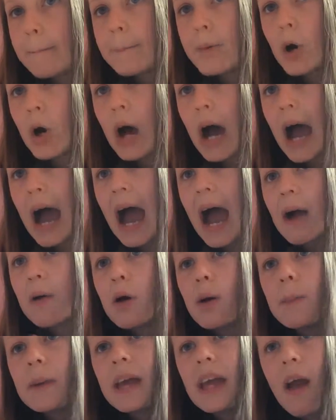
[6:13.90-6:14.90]
But I
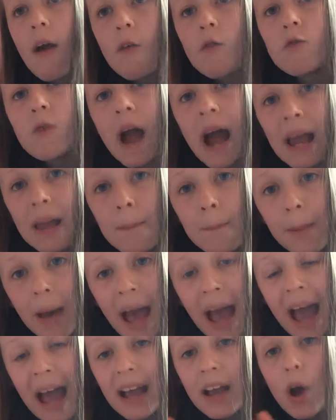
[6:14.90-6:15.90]
will be right
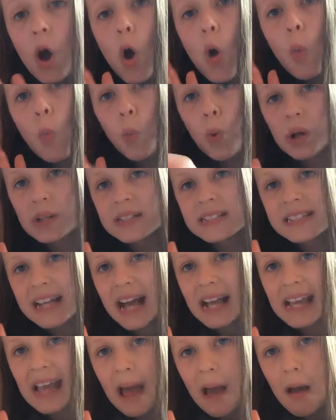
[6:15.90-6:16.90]
back once
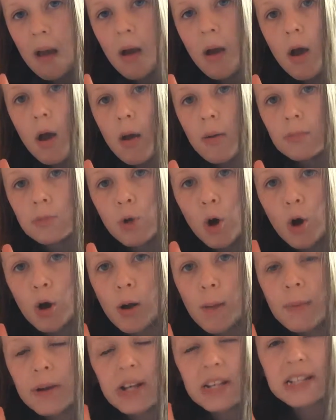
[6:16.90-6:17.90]
I get um,
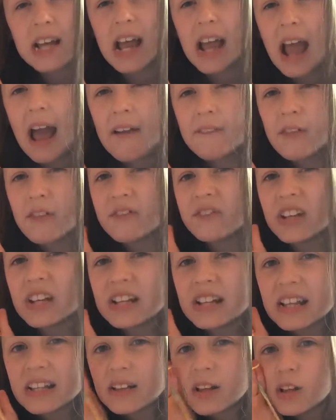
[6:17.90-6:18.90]
longer because I have a
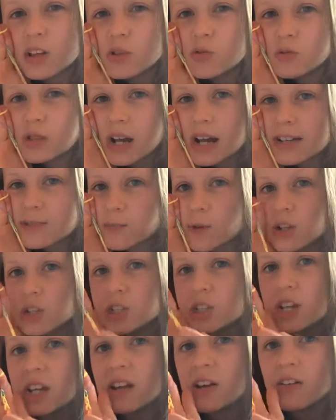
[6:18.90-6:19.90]
feeling that you guys
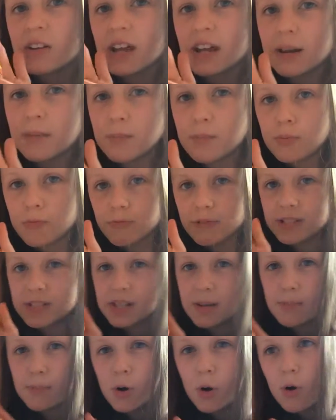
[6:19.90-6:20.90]
watching are getting
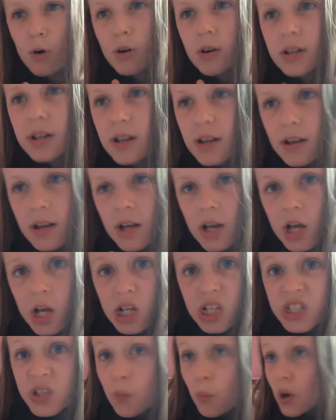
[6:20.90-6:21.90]
pretty bored.
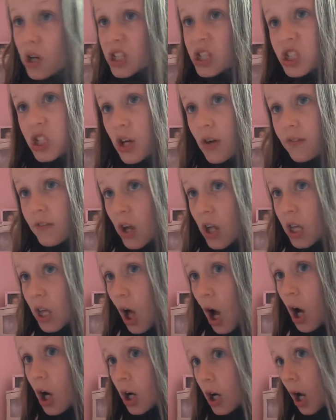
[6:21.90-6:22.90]
So once you've got
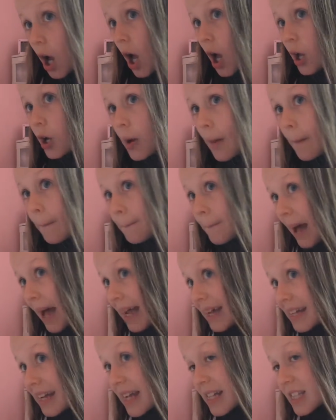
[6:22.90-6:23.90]
long, come back
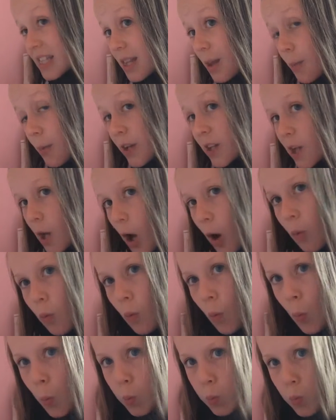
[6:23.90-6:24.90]
to the video.
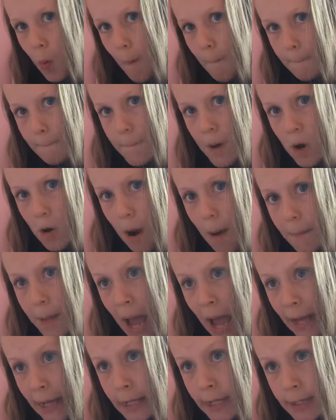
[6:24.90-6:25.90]
Be right back.